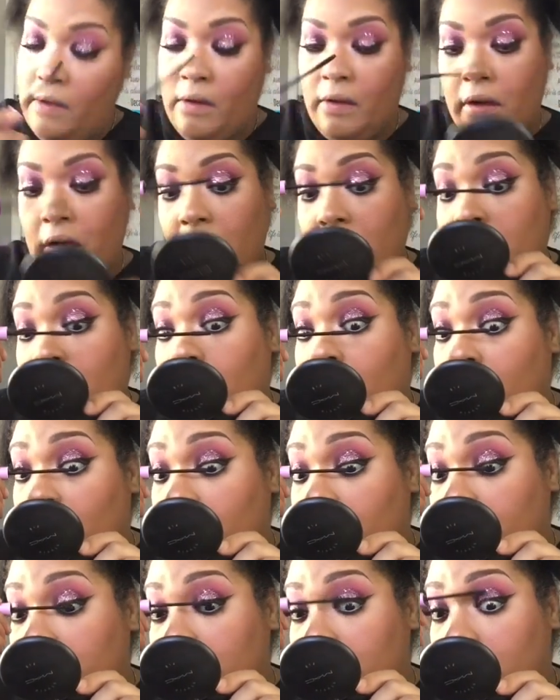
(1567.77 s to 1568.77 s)
Okay, now
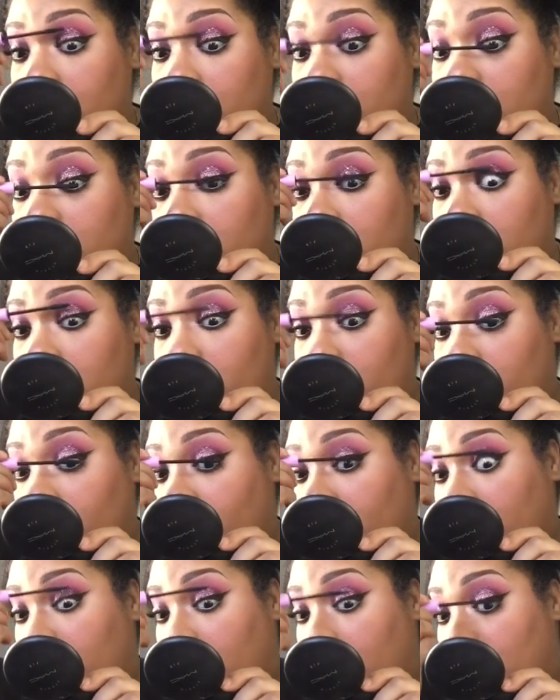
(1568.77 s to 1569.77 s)
I'm just going to
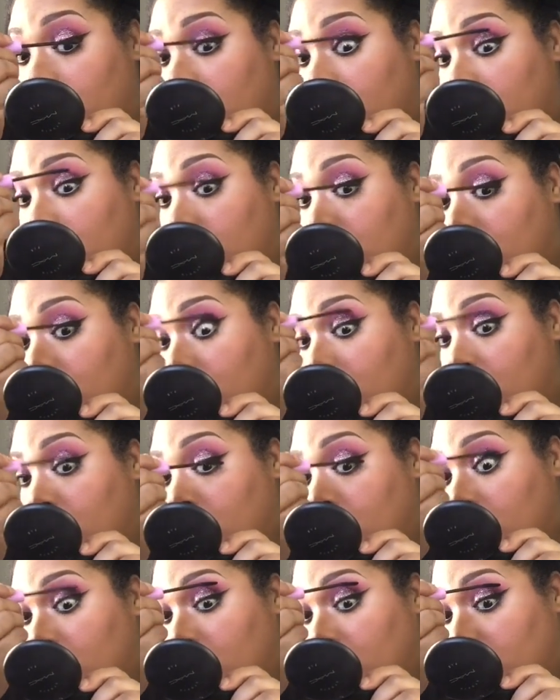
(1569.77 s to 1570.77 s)
run it
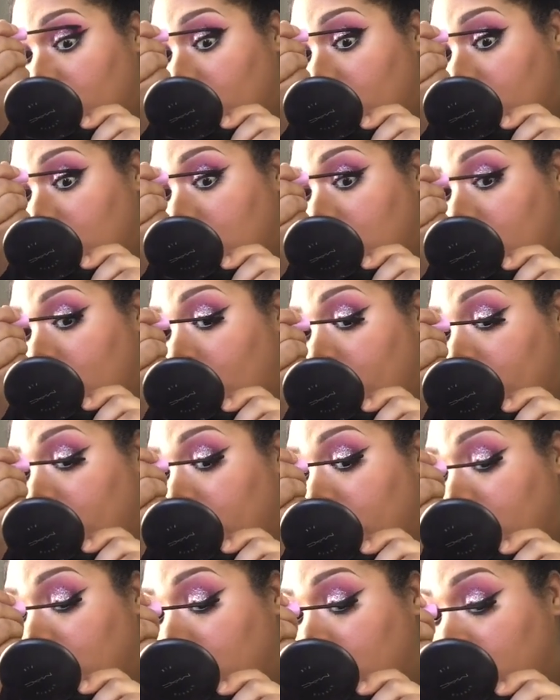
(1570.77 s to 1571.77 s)
through my top
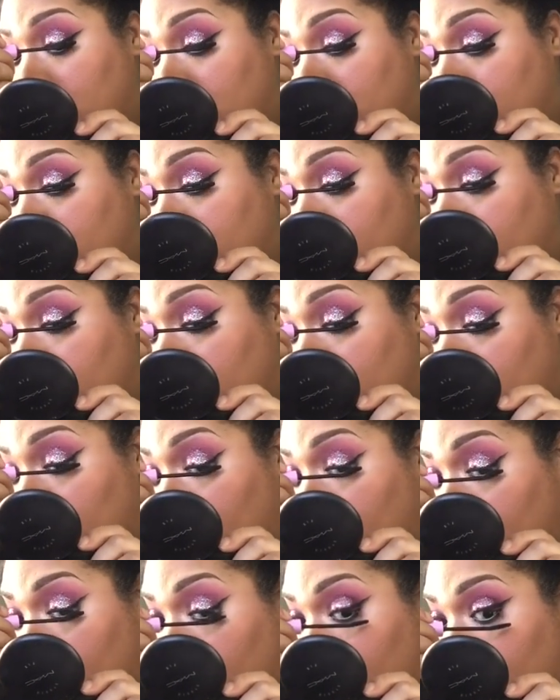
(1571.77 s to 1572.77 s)
lashes because we
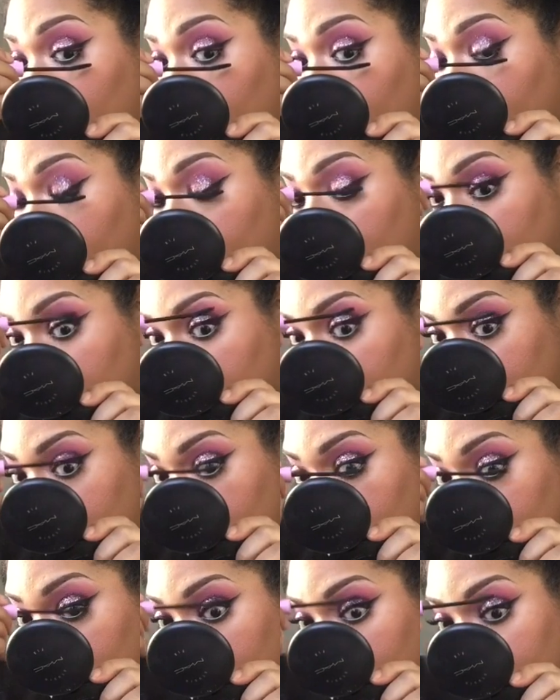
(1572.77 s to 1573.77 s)
are going
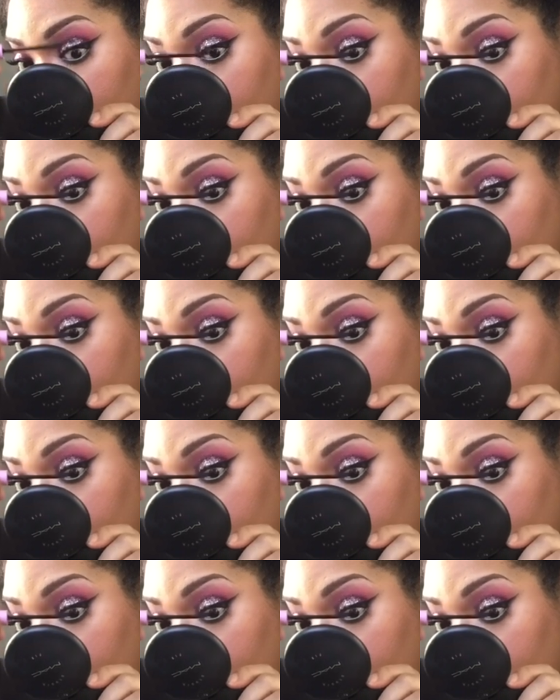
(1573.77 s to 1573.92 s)
to